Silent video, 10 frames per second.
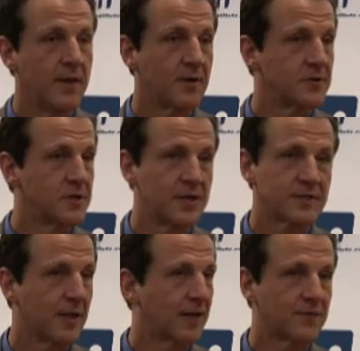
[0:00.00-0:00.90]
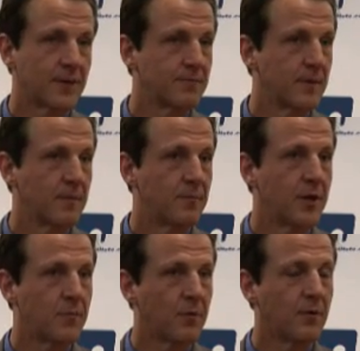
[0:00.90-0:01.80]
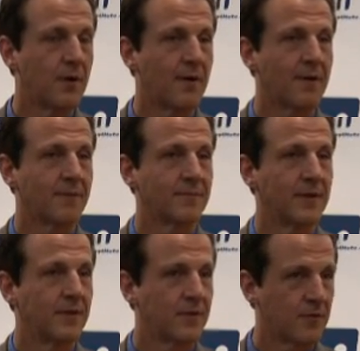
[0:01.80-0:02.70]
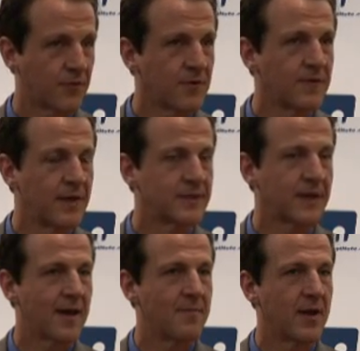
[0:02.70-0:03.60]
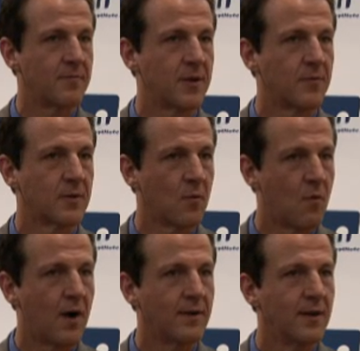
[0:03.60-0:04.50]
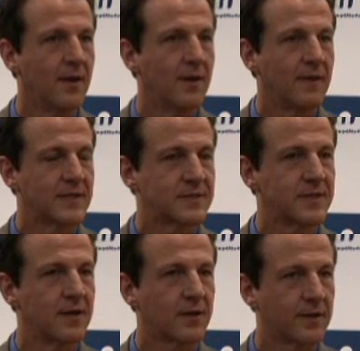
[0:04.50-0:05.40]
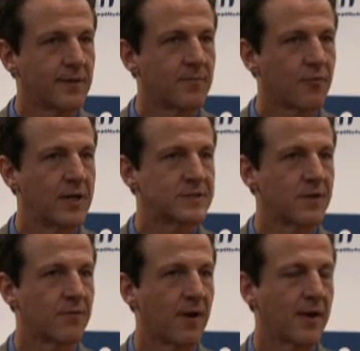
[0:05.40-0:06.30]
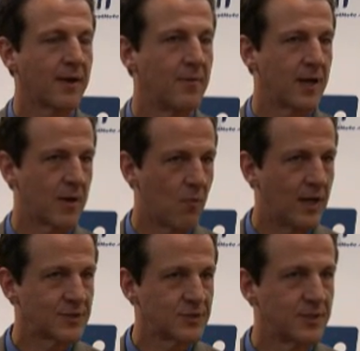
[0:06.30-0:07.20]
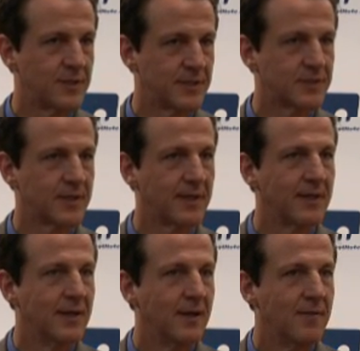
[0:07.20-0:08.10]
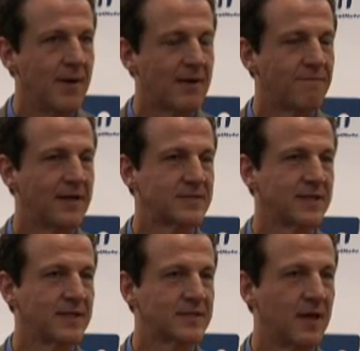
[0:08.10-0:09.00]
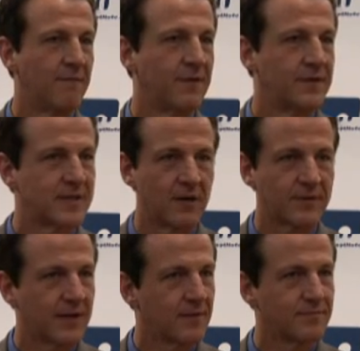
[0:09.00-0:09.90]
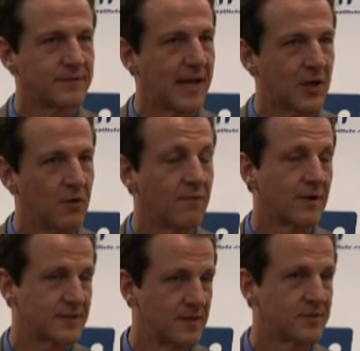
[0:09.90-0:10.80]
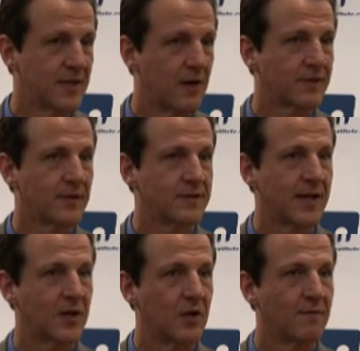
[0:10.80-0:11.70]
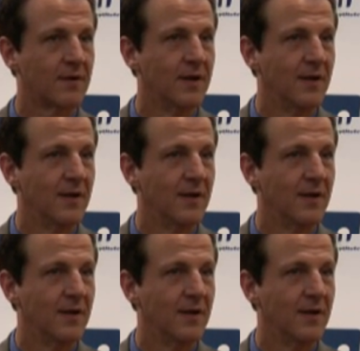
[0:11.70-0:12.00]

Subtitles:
energy is electric. There are three things animating people. Number one, they see a clear and present threat coming out of Washington, D.C., manifesting itself in this healthcare takeover, attempted healthcare takeover,